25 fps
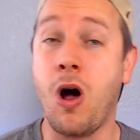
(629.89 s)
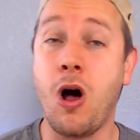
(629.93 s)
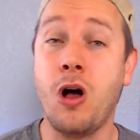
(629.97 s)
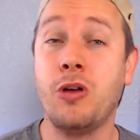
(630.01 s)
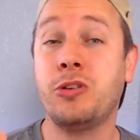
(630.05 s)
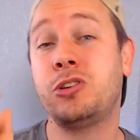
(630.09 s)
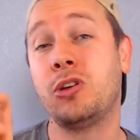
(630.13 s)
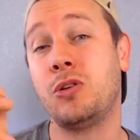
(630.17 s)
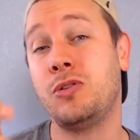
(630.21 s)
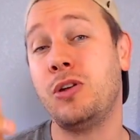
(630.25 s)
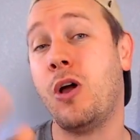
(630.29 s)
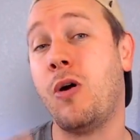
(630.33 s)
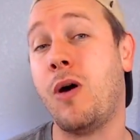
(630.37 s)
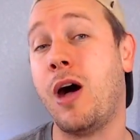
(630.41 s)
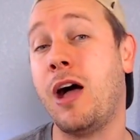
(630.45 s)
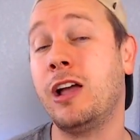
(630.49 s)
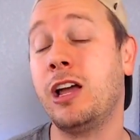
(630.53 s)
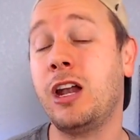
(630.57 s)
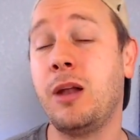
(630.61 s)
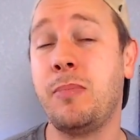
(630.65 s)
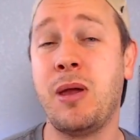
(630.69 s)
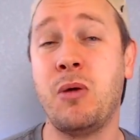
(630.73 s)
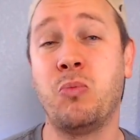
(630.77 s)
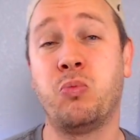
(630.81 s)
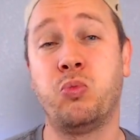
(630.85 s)
Also, no, I'm
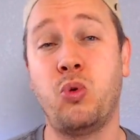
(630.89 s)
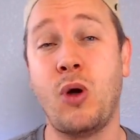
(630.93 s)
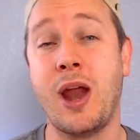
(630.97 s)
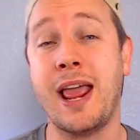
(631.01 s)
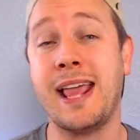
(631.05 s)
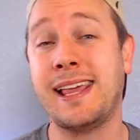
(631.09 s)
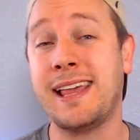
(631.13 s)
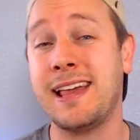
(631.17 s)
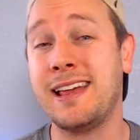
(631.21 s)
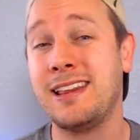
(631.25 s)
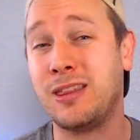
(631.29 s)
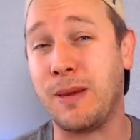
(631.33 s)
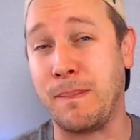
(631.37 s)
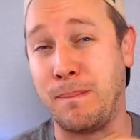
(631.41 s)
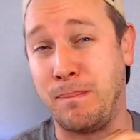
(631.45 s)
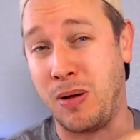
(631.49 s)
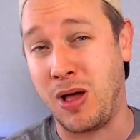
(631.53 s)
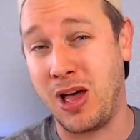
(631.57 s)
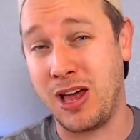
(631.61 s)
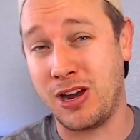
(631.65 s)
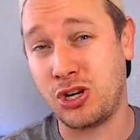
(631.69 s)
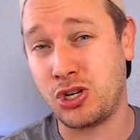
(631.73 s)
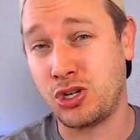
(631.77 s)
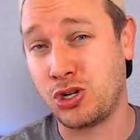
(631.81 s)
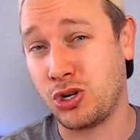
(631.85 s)
going to be ranking the
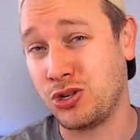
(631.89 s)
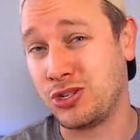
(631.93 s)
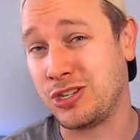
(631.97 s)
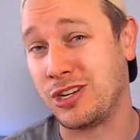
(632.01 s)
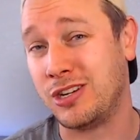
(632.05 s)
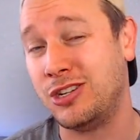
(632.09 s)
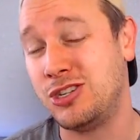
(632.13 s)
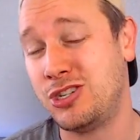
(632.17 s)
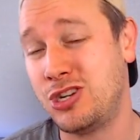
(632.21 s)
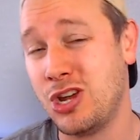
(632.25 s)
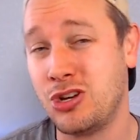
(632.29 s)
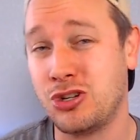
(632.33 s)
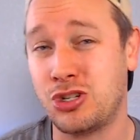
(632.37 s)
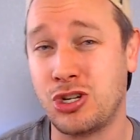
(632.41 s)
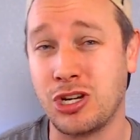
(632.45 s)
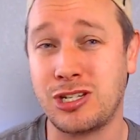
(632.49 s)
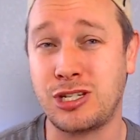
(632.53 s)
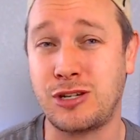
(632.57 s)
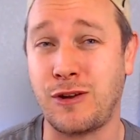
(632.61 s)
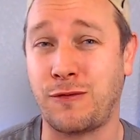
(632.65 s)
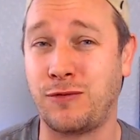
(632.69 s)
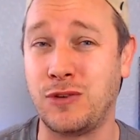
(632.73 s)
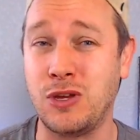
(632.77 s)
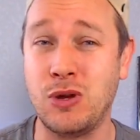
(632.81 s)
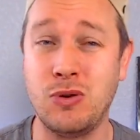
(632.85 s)
Punishers in
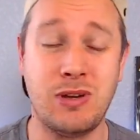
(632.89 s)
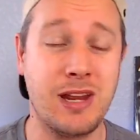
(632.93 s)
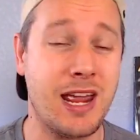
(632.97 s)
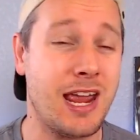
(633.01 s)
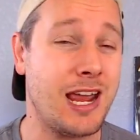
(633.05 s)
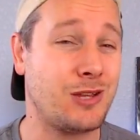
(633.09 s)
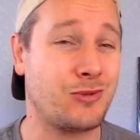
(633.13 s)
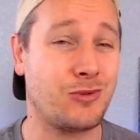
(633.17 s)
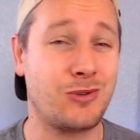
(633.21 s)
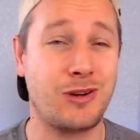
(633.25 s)
just a few days.